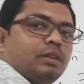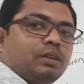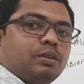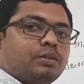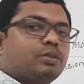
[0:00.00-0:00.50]

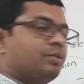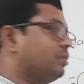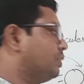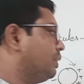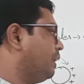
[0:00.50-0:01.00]
So
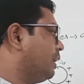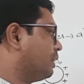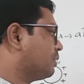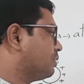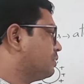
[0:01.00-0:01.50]
3
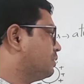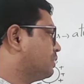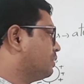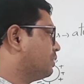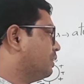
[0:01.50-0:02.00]
electrons it
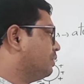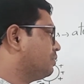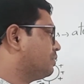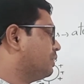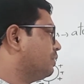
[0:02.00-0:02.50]
can
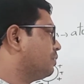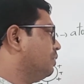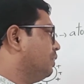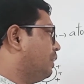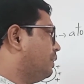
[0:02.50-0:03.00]
take,
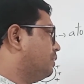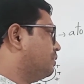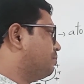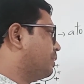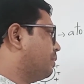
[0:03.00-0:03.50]
and this
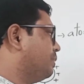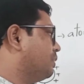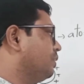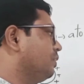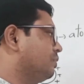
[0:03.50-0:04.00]
becoming
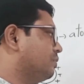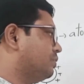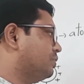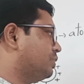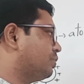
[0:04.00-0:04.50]
the
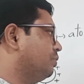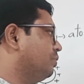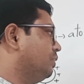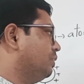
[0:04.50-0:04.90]
0.